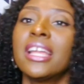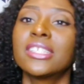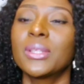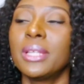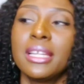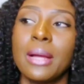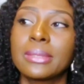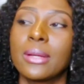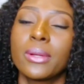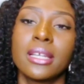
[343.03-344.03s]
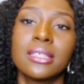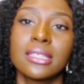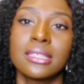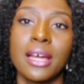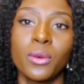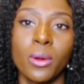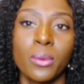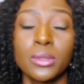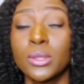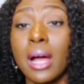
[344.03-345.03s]
So then I was like, okay, this is not
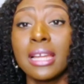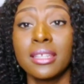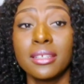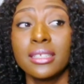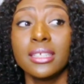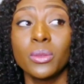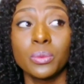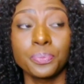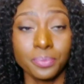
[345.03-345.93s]
normal. So I literally